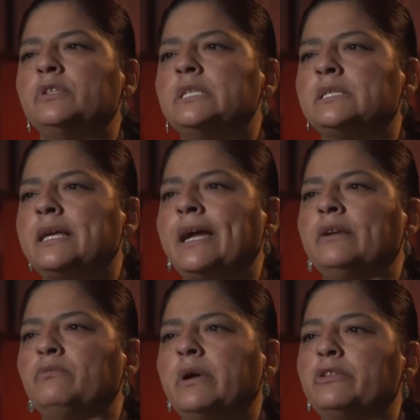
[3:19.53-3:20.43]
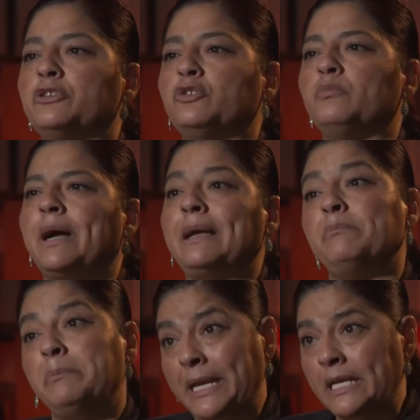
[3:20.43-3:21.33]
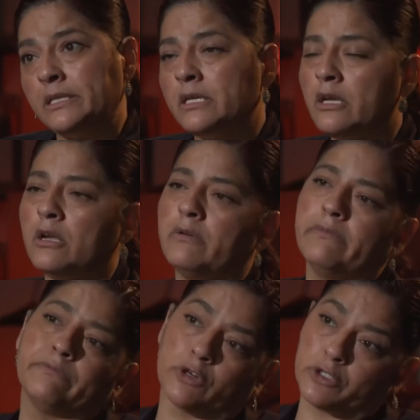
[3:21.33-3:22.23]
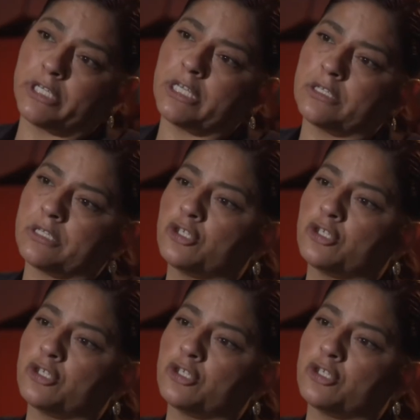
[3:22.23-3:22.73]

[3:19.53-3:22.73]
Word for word: decide whether to buy meat versus